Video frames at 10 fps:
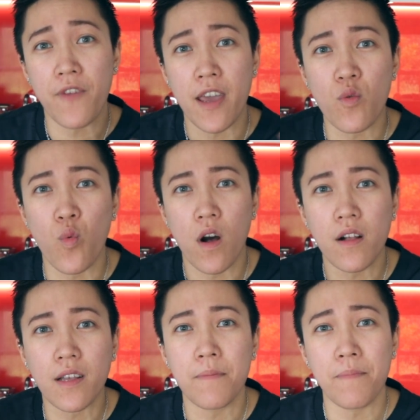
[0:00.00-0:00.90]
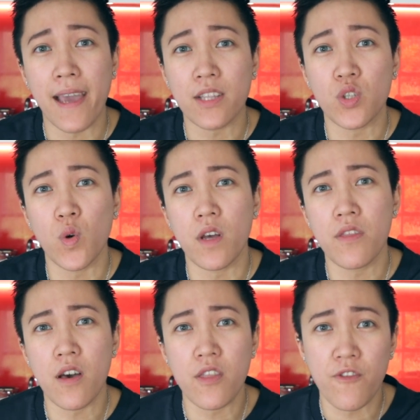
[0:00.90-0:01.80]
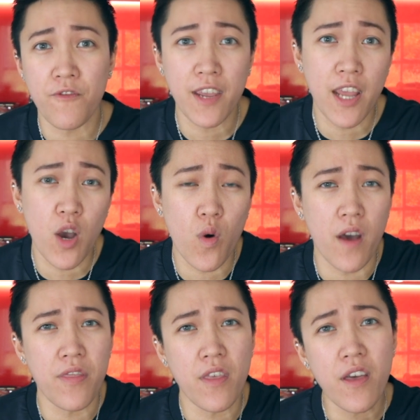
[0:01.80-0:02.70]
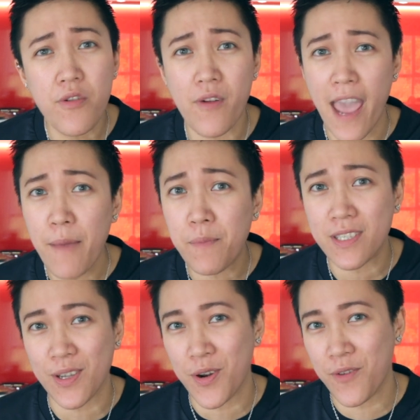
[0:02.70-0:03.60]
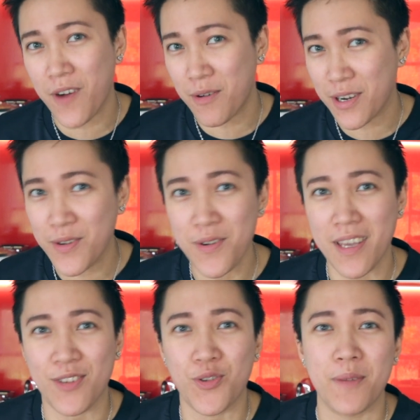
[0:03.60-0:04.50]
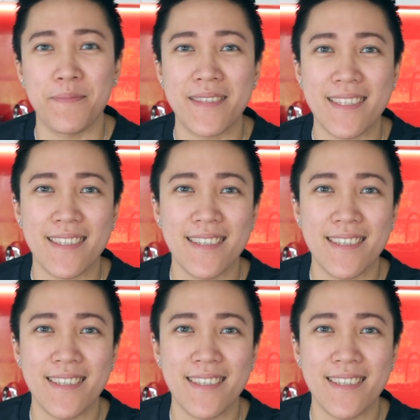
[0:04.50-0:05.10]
and welcome back to another video, another episode of our cooking trips.